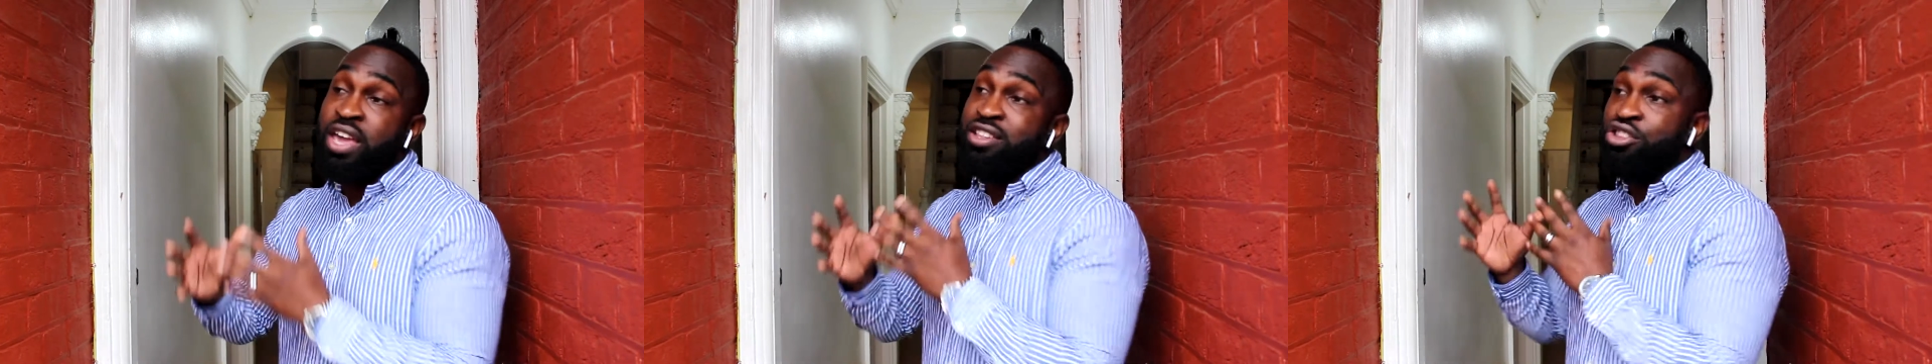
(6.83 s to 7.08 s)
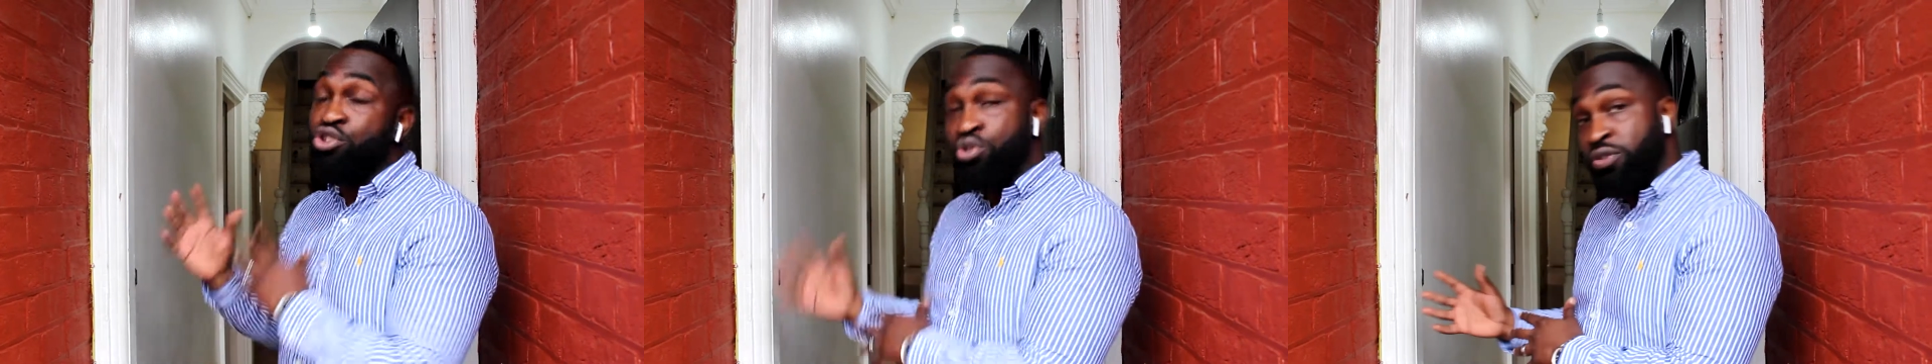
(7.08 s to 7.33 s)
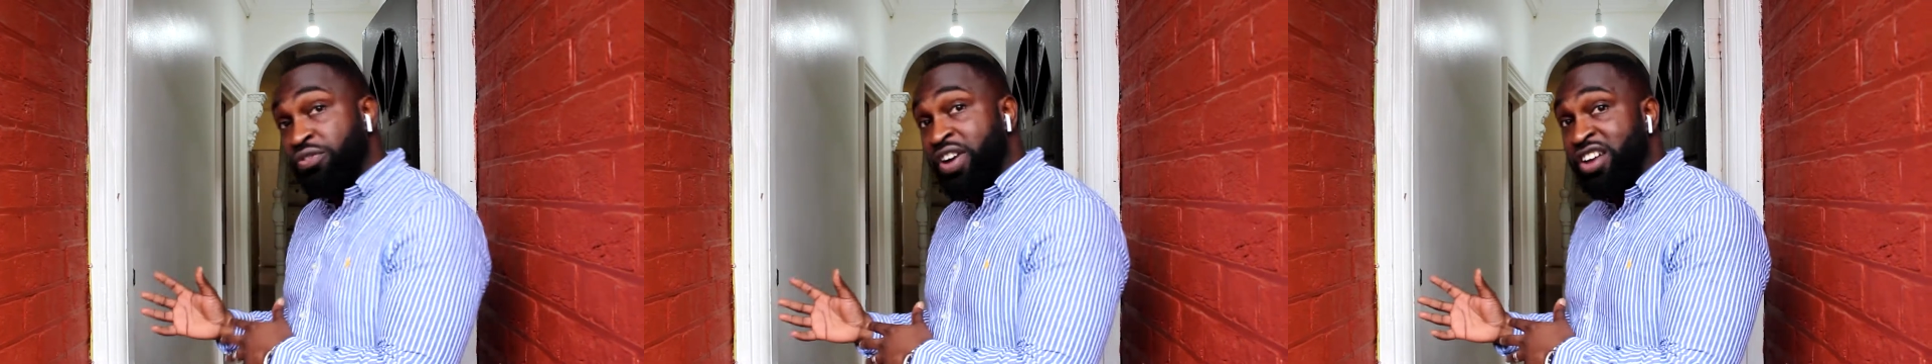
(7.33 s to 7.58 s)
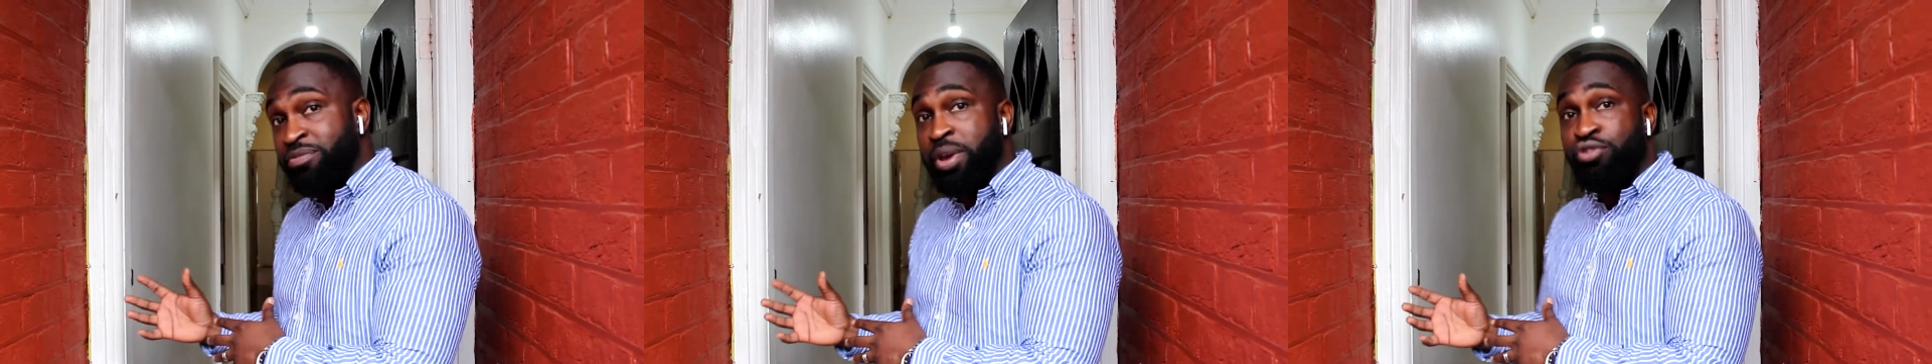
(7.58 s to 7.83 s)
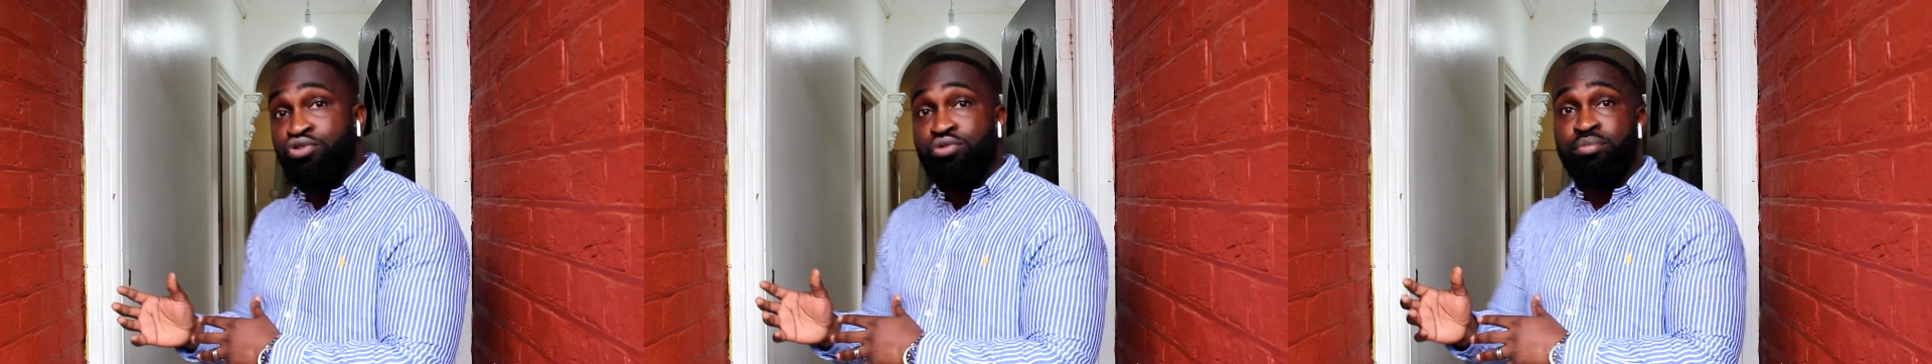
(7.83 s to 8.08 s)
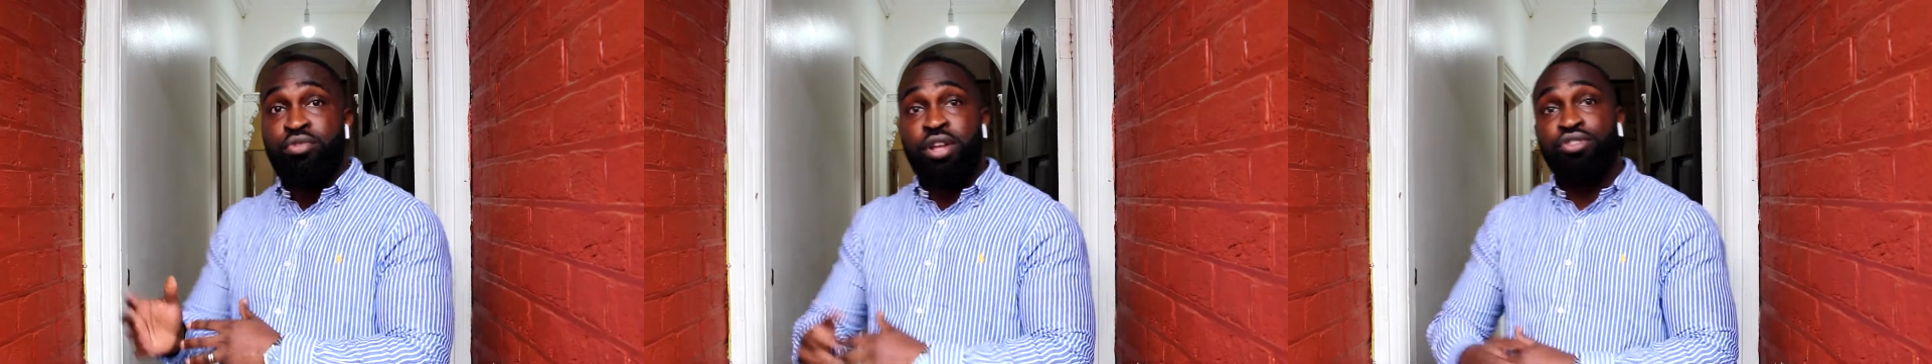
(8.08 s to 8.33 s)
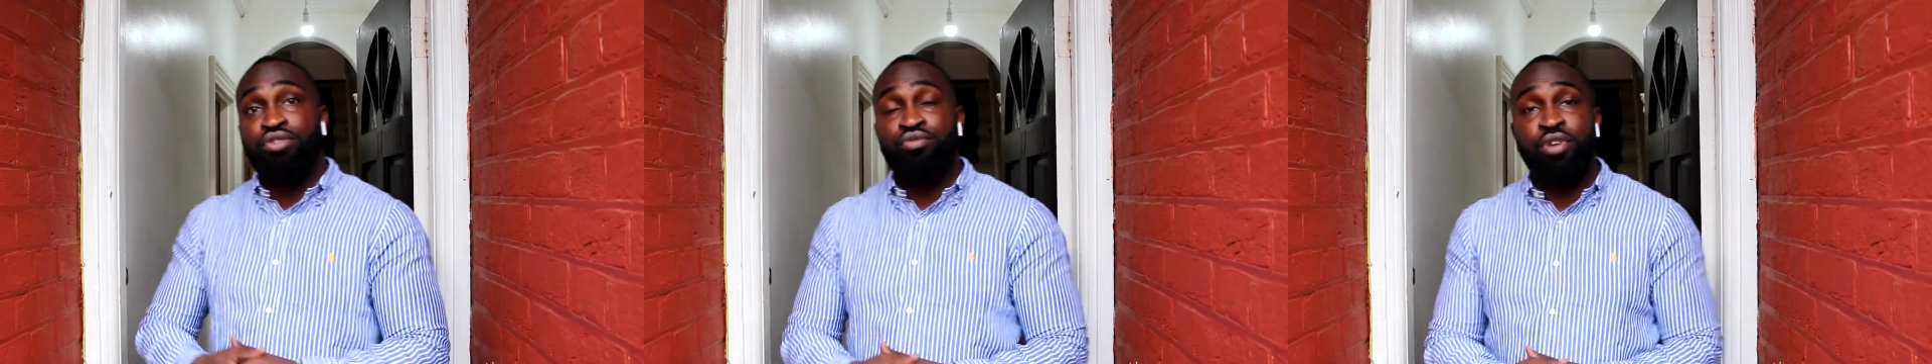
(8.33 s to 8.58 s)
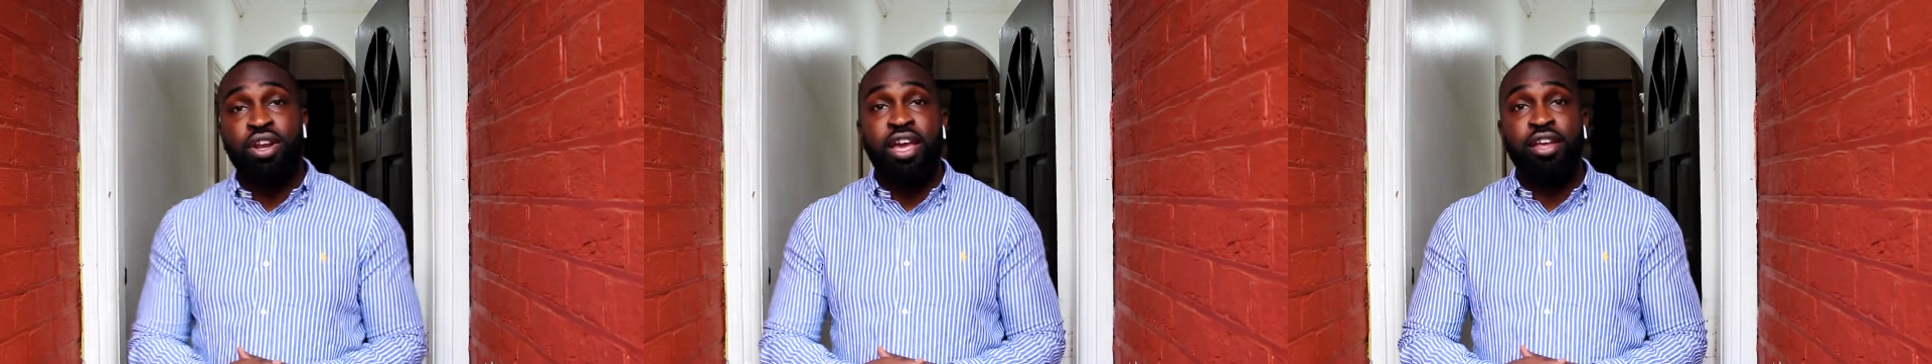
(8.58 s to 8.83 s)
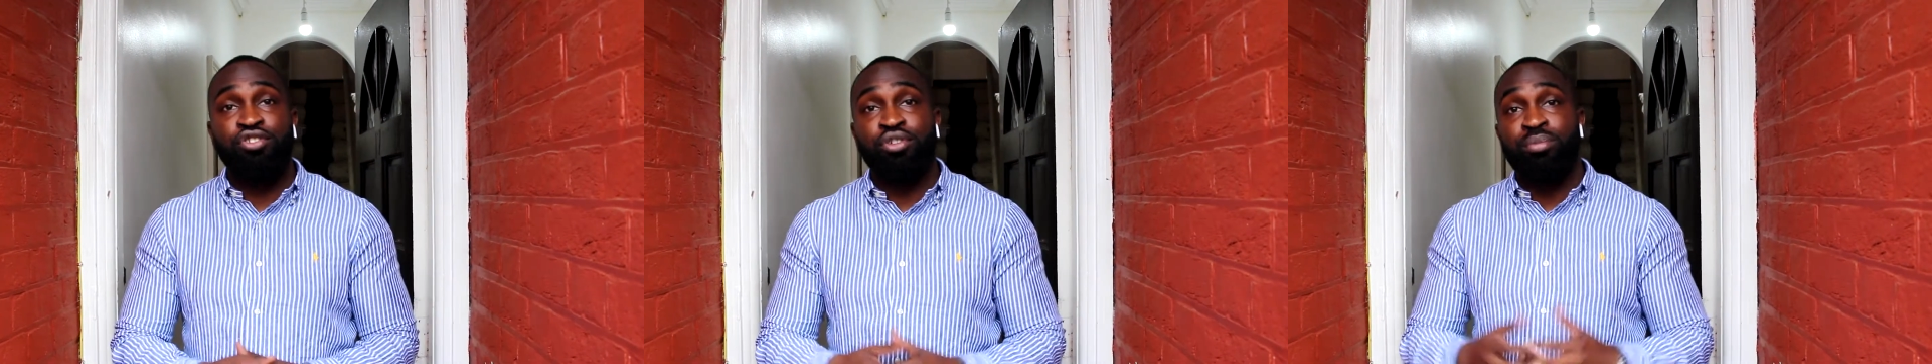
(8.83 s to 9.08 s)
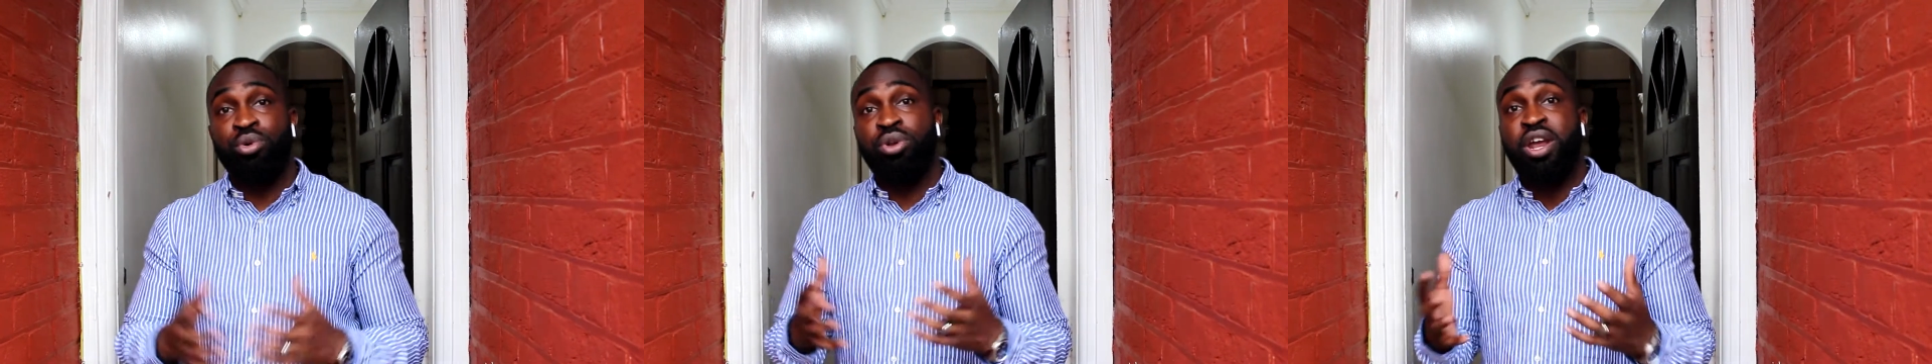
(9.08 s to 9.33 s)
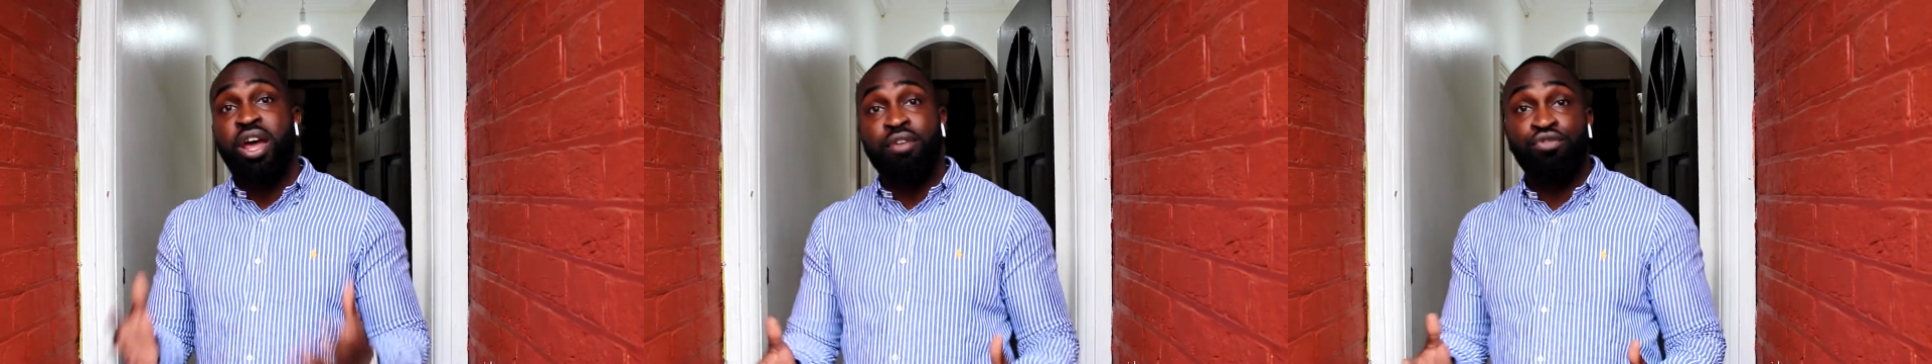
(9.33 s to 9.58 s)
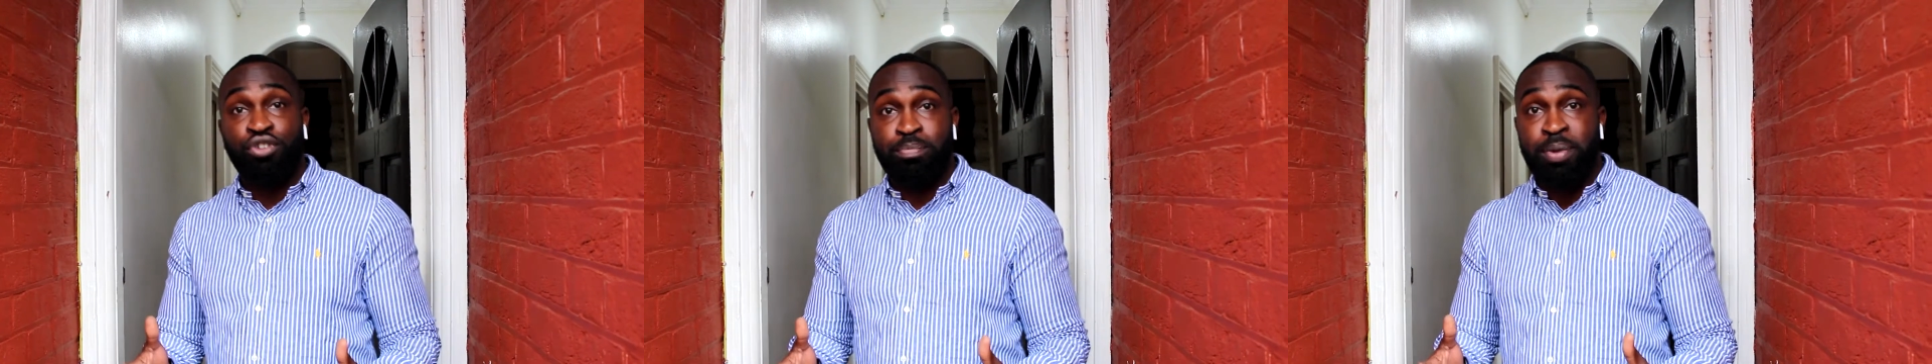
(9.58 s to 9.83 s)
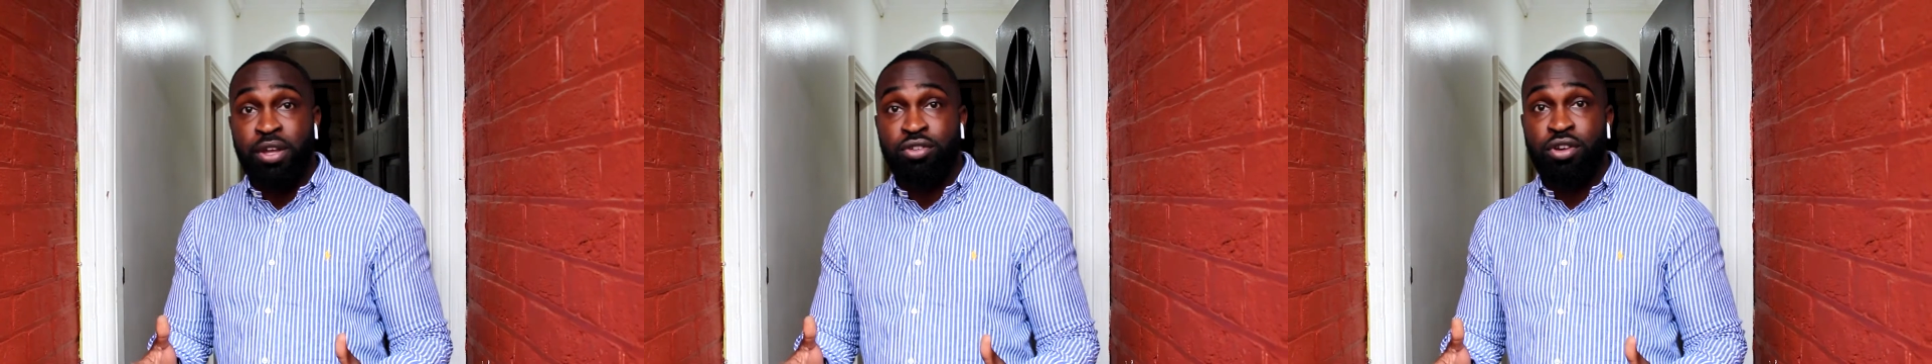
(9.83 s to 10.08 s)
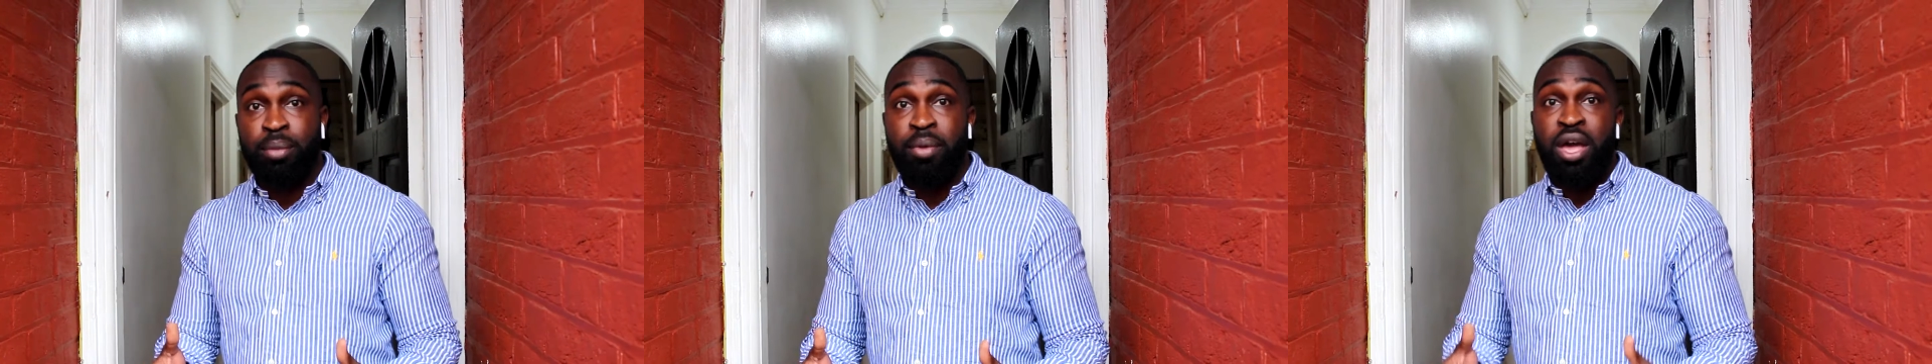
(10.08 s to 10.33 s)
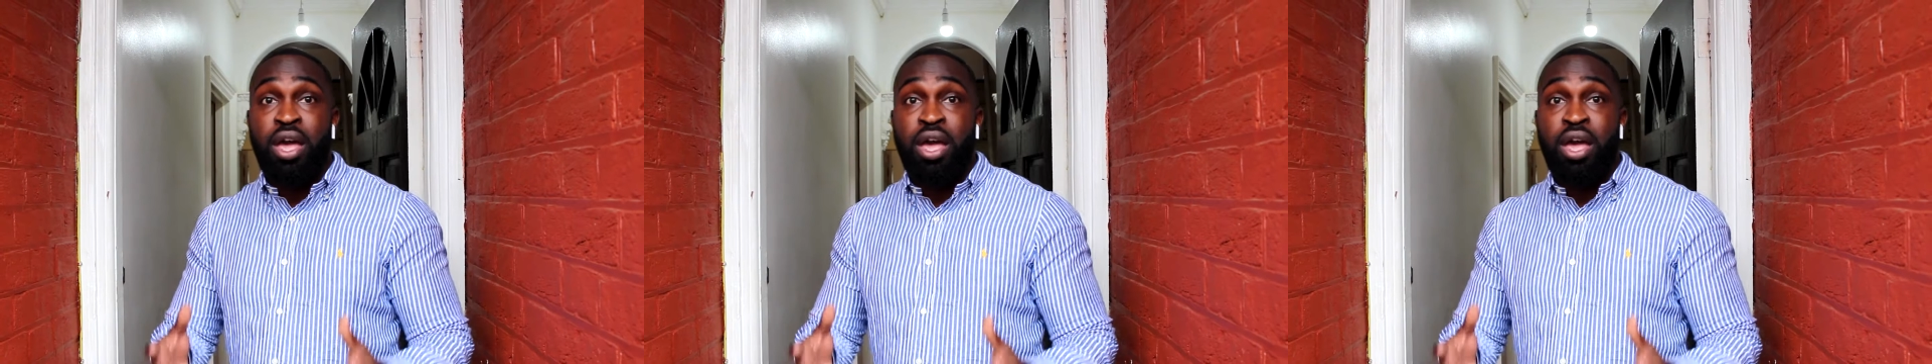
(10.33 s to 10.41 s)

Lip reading: a new 5-bedroom rent-to-rent HMO that I've just picked up,